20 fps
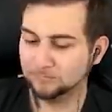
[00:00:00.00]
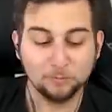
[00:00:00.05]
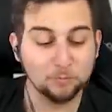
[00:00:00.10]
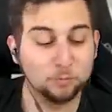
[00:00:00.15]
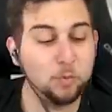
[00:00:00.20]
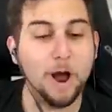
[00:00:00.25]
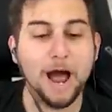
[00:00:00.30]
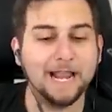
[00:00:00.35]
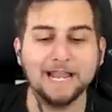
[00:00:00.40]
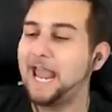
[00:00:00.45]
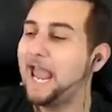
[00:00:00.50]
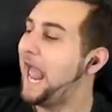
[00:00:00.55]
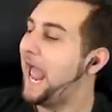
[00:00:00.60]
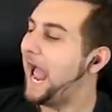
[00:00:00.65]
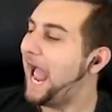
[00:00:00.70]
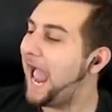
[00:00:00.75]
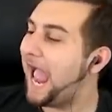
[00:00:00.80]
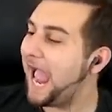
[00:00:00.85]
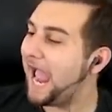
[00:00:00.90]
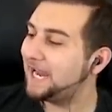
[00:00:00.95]
What?
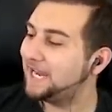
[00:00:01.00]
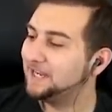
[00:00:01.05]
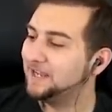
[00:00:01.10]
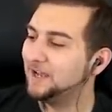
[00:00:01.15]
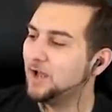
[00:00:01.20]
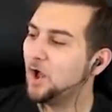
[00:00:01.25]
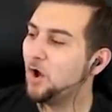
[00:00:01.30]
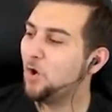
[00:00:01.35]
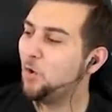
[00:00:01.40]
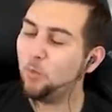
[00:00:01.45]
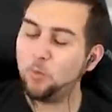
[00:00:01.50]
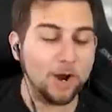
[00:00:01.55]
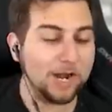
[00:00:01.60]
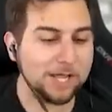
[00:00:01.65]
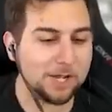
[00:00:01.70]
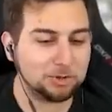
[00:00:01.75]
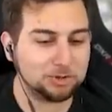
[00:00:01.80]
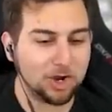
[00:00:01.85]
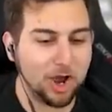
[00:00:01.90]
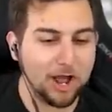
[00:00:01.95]
Hey! What are
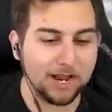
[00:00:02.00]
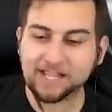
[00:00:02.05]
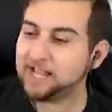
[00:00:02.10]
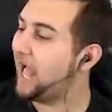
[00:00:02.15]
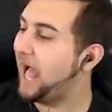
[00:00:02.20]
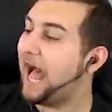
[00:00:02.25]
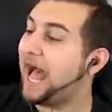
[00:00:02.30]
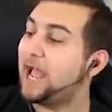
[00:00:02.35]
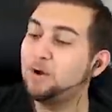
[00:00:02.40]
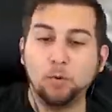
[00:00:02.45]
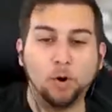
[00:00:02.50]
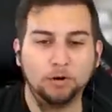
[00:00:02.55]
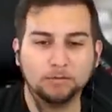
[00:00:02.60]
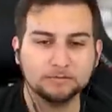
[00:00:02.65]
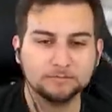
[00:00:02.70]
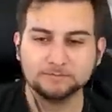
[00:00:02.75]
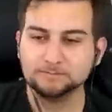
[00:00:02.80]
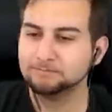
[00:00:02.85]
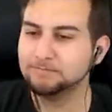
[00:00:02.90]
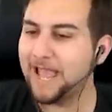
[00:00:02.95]
you talking? I will.
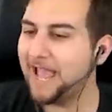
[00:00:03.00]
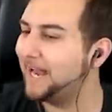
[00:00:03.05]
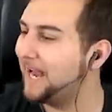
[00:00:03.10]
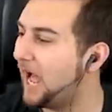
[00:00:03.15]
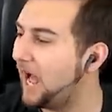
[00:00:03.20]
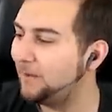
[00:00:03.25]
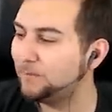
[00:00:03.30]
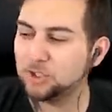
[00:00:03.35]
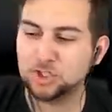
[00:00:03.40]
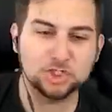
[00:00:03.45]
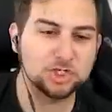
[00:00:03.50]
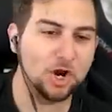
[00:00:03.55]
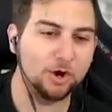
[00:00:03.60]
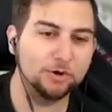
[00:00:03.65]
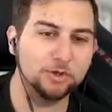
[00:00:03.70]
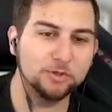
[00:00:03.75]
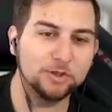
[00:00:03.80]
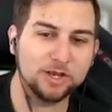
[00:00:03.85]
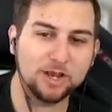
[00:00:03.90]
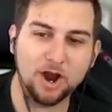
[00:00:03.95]
Man, I'm gonna show
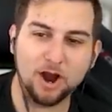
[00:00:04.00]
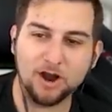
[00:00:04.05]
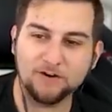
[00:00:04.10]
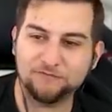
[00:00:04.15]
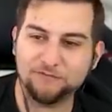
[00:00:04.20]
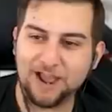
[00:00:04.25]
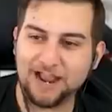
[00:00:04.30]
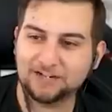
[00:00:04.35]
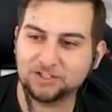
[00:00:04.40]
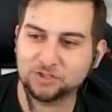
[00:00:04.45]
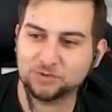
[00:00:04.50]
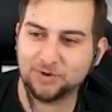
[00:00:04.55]
you the Carfax